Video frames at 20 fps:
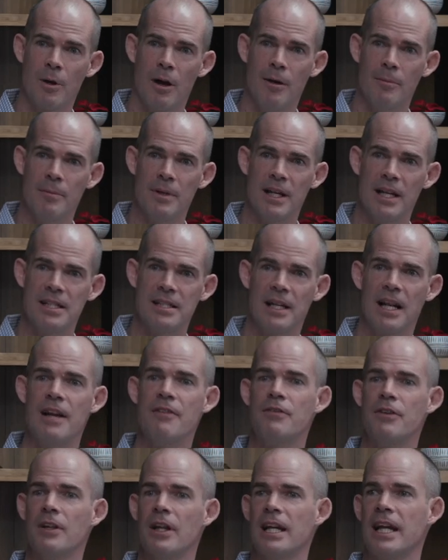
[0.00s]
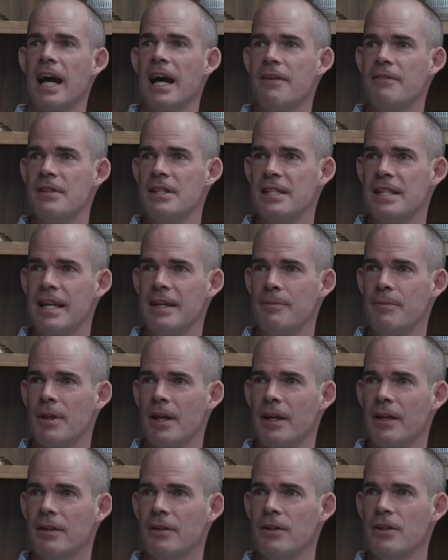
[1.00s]
problem, and I said, I feel like I have the same
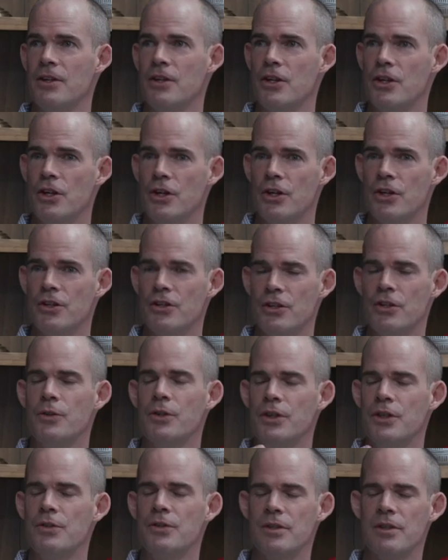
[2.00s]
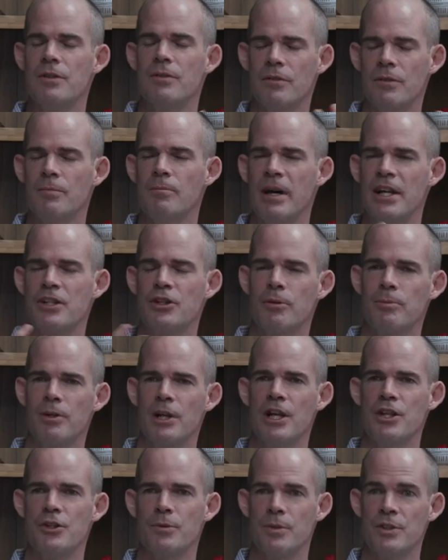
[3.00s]
thing too, and my
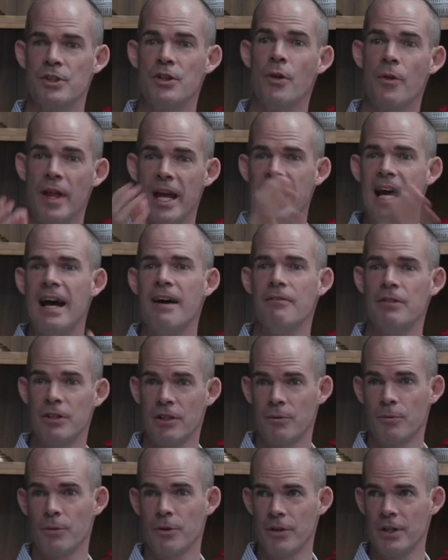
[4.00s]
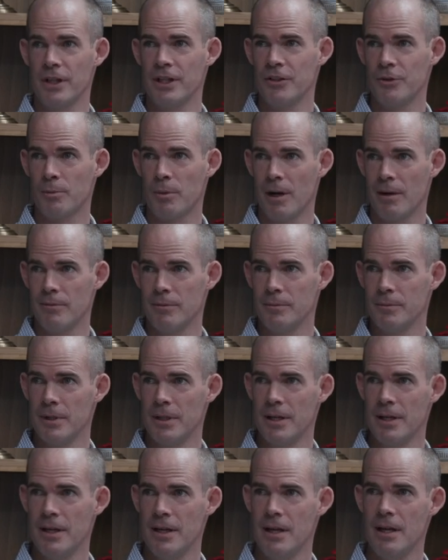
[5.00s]
interpretation was, no, they have an unworthiness problem.
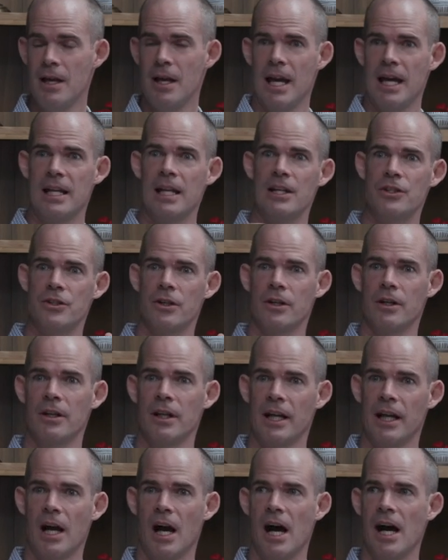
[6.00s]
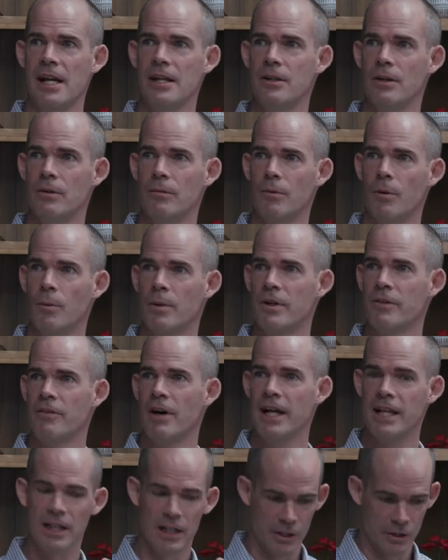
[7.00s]
And I took it like, I don't, well, what have
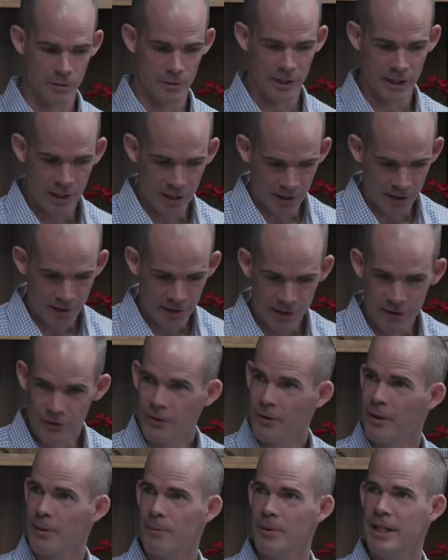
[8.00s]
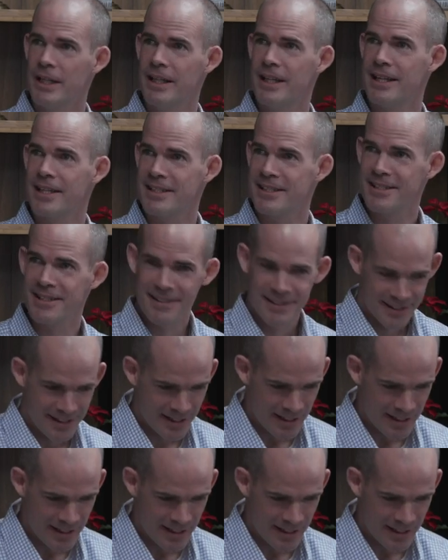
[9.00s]
I got going on? And so I read this